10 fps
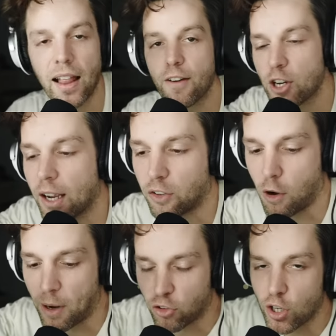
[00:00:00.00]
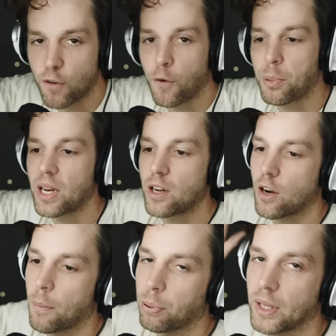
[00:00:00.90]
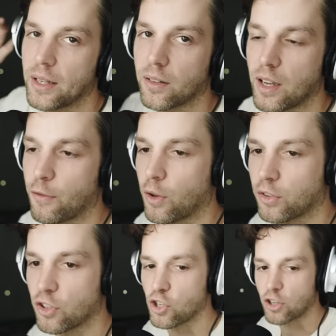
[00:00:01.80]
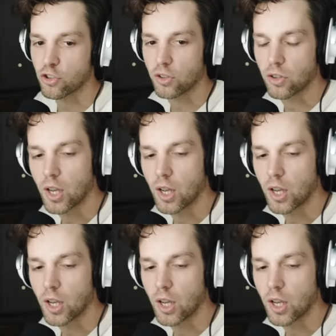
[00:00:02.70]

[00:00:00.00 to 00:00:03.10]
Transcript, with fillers: love you guys so much. Thank you for being here. Please leave suggestions